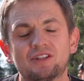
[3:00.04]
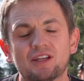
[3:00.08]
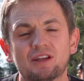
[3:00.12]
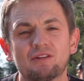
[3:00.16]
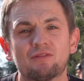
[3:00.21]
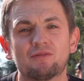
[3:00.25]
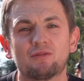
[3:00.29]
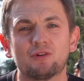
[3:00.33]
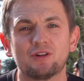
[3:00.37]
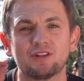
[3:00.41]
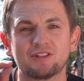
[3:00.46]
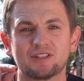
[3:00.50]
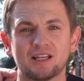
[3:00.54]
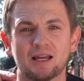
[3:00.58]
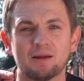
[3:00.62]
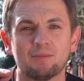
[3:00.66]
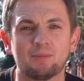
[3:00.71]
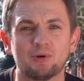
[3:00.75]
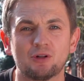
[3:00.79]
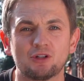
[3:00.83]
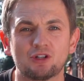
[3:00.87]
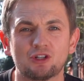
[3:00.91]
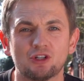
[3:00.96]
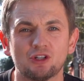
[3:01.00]
different
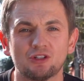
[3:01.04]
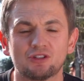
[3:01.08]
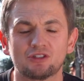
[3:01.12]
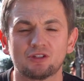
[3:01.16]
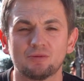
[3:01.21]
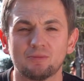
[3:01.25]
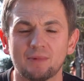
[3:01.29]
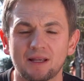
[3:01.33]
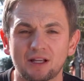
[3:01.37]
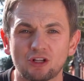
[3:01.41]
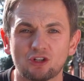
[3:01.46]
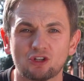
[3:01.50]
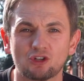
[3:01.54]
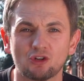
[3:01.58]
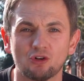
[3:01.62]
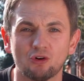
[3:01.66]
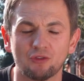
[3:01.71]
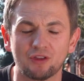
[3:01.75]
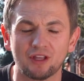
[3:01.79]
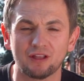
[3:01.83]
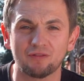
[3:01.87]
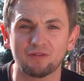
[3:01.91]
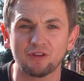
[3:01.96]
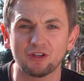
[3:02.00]
temperatures to make
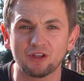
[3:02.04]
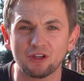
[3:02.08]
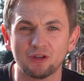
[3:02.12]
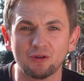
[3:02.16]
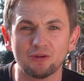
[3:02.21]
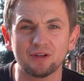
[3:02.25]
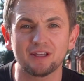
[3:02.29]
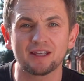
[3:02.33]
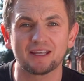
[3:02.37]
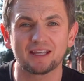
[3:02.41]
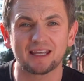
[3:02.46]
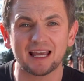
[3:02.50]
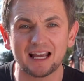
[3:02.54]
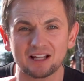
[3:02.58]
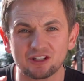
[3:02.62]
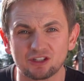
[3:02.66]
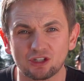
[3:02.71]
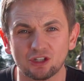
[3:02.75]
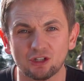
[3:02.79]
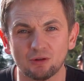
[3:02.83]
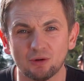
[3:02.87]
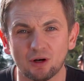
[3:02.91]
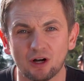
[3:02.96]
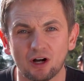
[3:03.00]
sure that if the unit gets
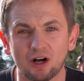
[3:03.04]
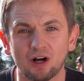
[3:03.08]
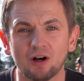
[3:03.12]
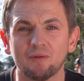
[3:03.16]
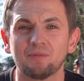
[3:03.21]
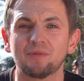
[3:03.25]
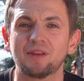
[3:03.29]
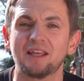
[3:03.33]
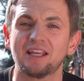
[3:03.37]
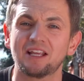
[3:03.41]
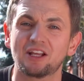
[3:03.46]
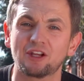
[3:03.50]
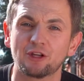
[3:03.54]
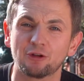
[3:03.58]
too hot, it